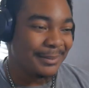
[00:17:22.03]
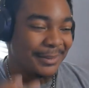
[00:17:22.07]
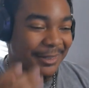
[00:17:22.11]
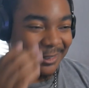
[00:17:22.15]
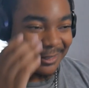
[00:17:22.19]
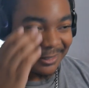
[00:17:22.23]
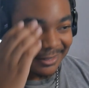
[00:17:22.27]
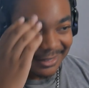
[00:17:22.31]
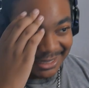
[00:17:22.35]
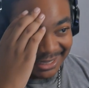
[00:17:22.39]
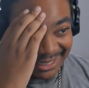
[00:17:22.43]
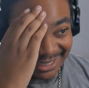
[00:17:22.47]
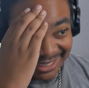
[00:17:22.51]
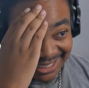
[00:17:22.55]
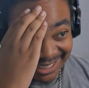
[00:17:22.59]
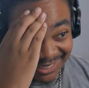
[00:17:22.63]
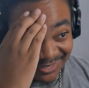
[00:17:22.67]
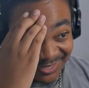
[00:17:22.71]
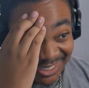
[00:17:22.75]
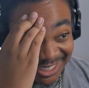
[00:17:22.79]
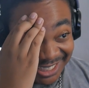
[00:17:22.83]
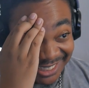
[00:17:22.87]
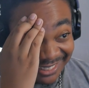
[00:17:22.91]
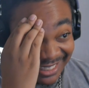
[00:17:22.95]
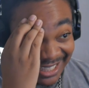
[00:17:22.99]
Bro, Sonic
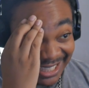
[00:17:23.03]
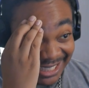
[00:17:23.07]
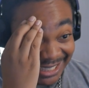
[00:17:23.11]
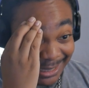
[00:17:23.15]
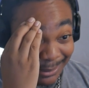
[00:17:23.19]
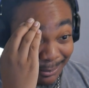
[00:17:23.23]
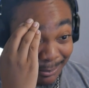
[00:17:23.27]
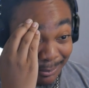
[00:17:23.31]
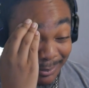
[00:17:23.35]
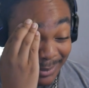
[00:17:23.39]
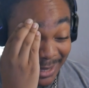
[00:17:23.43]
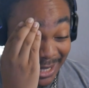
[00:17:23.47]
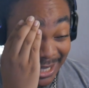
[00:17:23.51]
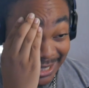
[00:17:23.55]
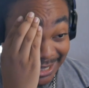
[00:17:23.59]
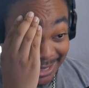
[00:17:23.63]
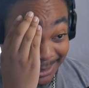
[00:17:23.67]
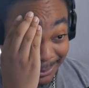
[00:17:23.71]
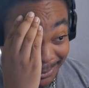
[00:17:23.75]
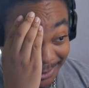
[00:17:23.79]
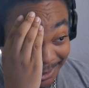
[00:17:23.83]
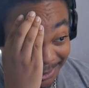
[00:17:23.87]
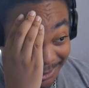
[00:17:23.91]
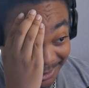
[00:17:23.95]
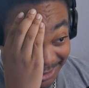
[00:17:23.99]
Adventure has the
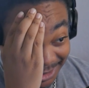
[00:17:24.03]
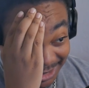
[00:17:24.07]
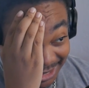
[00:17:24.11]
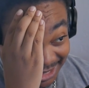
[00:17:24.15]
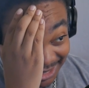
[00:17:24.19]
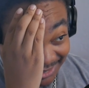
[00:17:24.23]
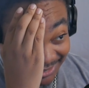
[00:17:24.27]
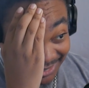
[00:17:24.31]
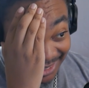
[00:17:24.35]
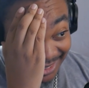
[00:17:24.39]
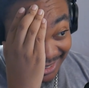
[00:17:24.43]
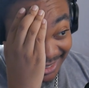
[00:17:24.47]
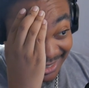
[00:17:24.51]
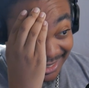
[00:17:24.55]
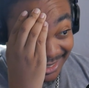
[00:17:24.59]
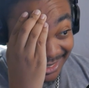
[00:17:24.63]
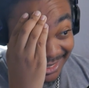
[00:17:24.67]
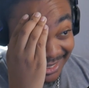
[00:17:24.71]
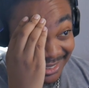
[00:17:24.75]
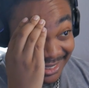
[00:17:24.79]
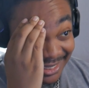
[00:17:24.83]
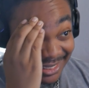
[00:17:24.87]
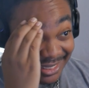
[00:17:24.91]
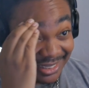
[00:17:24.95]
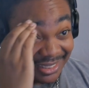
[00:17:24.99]
best music, man.
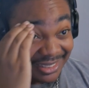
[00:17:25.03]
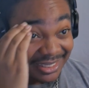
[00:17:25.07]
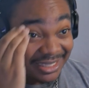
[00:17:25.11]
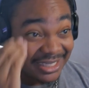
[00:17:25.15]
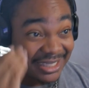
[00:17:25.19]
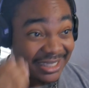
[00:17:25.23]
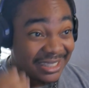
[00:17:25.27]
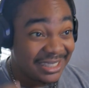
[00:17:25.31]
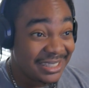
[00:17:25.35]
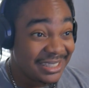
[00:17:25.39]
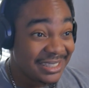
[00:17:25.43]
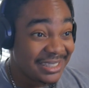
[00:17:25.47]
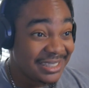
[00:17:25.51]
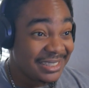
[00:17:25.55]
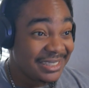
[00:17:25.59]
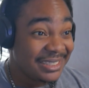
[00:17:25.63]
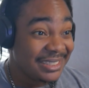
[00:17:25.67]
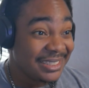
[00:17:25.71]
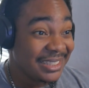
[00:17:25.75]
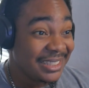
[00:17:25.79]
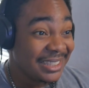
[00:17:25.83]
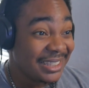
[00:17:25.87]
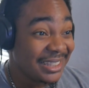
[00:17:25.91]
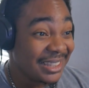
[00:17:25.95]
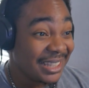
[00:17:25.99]

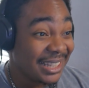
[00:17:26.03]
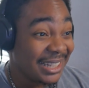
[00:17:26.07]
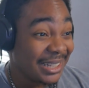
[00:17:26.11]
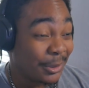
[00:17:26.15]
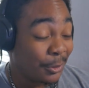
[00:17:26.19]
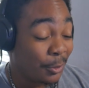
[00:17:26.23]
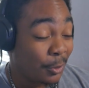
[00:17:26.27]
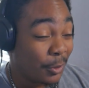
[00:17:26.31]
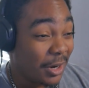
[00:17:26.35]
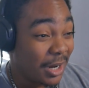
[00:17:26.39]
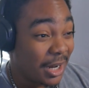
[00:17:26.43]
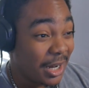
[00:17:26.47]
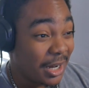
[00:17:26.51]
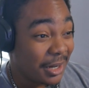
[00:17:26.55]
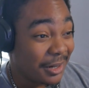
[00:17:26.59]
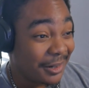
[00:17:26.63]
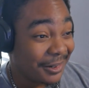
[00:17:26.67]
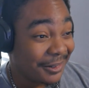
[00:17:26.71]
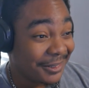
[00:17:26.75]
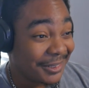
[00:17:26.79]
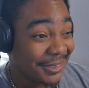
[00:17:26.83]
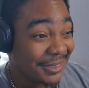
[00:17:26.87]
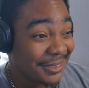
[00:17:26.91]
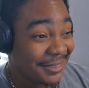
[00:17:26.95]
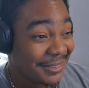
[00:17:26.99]
Like, wow.